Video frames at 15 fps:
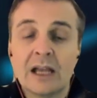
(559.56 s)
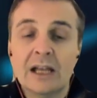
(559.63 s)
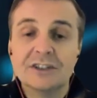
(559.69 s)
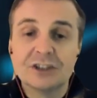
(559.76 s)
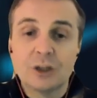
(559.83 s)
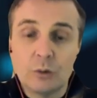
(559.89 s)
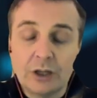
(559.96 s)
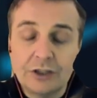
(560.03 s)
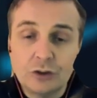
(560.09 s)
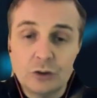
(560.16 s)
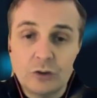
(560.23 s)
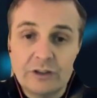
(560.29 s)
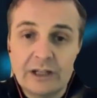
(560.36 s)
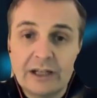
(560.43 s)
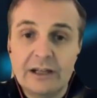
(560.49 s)
So like the
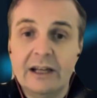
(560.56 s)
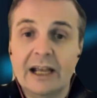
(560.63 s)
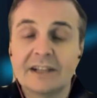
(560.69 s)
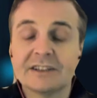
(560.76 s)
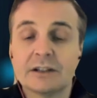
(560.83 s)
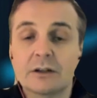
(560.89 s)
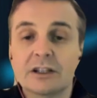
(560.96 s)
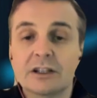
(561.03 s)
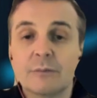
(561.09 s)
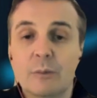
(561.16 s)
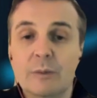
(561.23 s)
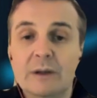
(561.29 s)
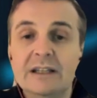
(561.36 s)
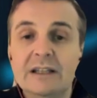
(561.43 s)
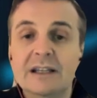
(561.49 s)
gun index and like the
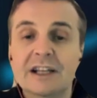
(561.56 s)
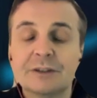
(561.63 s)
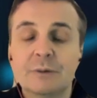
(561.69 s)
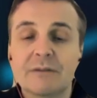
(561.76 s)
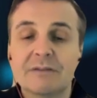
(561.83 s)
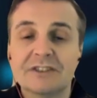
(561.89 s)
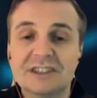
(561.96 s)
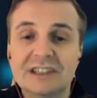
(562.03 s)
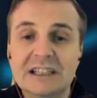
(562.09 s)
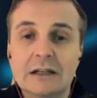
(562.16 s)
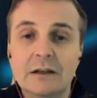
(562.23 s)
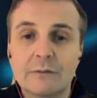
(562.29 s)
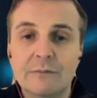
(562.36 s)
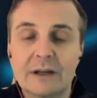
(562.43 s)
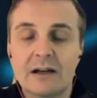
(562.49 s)
mobility index, we have a
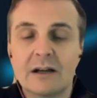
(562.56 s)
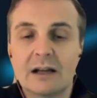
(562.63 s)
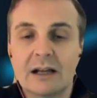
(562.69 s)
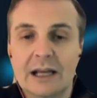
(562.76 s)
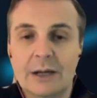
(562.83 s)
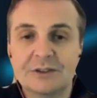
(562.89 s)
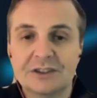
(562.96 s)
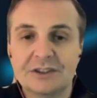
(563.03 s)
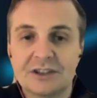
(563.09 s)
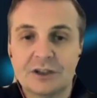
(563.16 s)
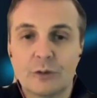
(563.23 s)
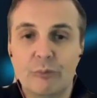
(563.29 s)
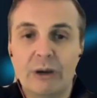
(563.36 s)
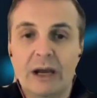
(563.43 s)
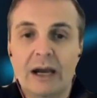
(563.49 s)
single figure that allows us to
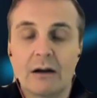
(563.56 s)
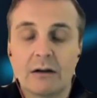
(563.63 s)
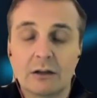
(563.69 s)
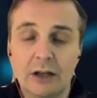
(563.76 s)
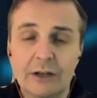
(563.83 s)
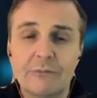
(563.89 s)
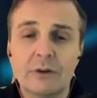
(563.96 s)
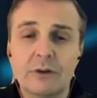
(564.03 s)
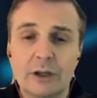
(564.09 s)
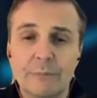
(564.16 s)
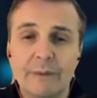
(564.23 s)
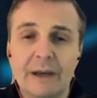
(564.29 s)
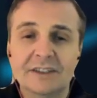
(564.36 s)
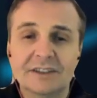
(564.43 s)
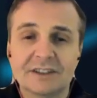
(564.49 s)
compare on a like-for-like
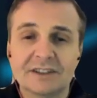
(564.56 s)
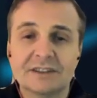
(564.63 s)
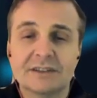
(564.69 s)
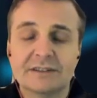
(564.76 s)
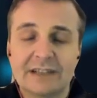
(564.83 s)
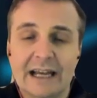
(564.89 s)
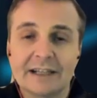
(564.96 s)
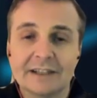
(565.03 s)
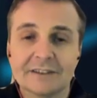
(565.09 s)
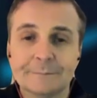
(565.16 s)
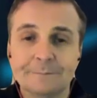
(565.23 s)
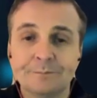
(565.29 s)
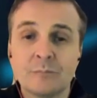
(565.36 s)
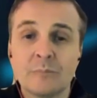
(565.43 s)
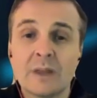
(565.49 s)
basis tanks.
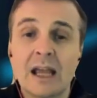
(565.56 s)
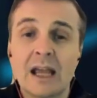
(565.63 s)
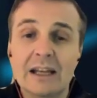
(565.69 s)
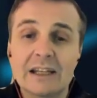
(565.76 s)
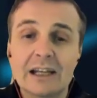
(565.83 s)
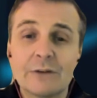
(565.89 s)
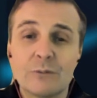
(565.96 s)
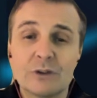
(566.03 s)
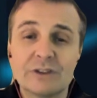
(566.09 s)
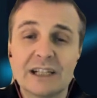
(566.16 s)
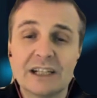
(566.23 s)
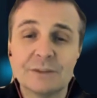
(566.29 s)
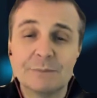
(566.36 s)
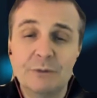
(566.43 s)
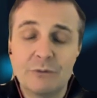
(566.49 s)
And therefore tell
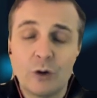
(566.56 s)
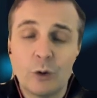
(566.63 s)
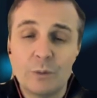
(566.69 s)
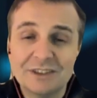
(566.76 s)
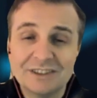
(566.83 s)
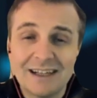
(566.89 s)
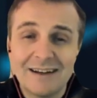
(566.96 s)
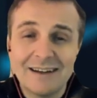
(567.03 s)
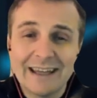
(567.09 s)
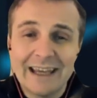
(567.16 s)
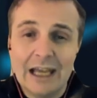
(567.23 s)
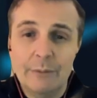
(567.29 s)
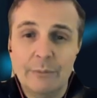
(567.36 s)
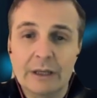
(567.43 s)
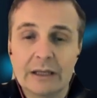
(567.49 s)
us before we start
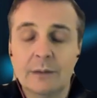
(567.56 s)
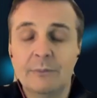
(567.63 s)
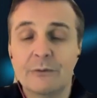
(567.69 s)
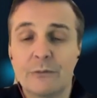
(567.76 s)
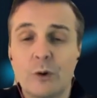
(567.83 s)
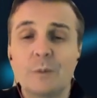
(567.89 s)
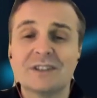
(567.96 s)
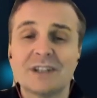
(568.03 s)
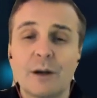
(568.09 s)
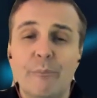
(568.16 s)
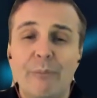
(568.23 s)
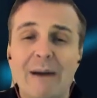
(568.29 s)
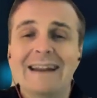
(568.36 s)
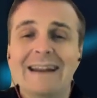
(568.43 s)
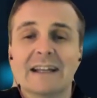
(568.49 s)
gaming, before we start
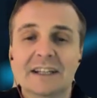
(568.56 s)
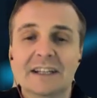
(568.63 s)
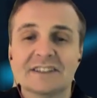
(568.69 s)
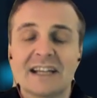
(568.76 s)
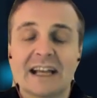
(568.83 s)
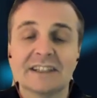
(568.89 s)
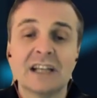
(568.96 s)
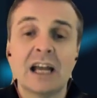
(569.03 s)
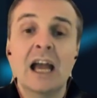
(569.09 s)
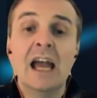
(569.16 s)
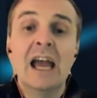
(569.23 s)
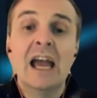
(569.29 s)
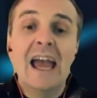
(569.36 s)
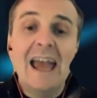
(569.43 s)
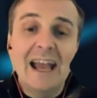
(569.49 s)
battling in these tanks,
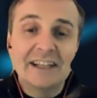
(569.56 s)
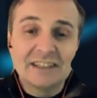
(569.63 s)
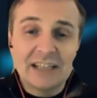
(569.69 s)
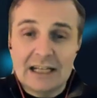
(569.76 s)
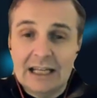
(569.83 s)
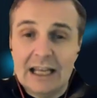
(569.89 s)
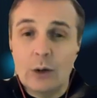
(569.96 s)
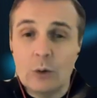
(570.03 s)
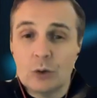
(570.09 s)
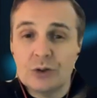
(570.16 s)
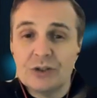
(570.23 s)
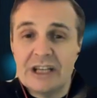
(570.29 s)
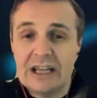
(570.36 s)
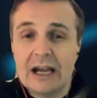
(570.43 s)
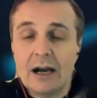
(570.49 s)
exactly how good
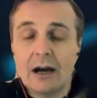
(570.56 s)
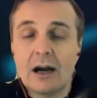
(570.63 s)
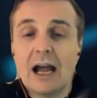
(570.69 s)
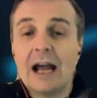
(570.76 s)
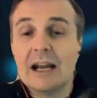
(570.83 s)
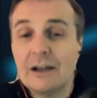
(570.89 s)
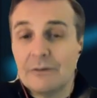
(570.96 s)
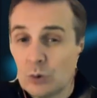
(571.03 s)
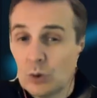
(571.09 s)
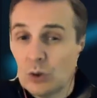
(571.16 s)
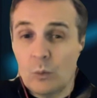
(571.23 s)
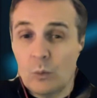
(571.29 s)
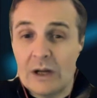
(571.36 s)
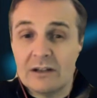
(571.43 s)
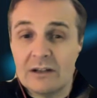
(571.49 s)
they are and
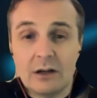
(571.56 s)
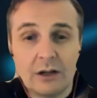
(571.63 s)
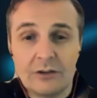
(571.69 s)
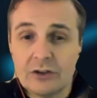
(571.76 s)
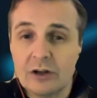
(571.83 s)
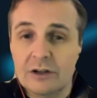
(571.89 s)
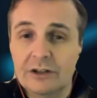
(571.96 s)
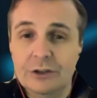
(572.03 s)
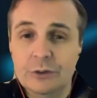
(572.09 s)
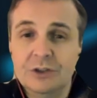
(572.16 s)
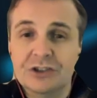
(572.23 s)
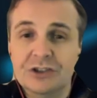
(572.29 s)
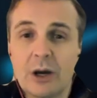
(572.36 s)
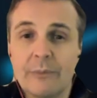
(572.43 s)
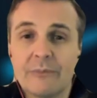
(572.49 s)
whether or not they're going to do the
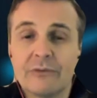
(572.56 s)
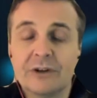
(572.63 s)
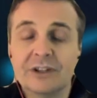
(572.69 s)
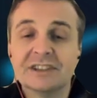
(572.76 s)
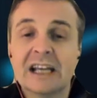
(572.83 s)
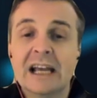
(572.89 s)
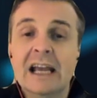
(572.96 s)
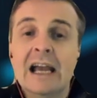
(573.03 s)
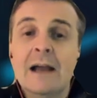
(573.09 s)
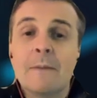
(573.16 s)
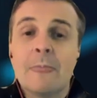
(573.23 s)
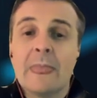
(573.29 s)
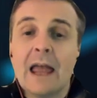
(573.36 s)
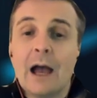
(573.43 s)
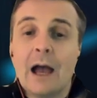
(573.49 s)
job for us
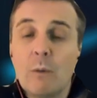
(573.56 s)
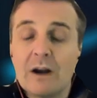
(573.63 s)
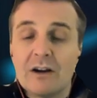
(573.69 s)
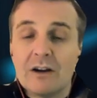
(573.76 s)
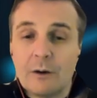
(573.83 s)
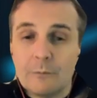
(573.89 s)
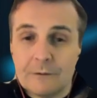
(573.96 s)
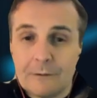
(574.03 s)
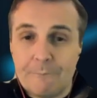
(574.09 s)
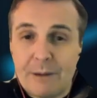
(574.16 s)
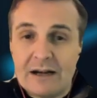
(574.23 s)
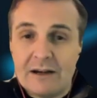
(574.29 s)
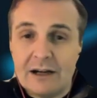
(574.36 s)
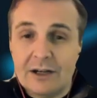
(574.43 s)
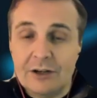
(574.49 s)
and whether or not they're
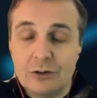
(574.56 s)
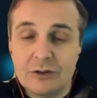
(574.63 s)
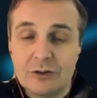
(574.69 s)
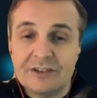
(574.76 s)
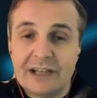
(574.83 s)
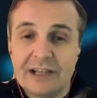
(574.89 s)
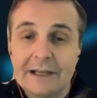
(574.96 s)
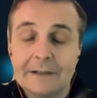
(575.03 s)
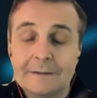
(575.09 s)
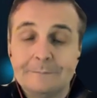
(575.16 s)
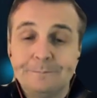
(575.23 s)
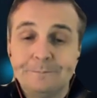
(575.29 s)
better than another tank.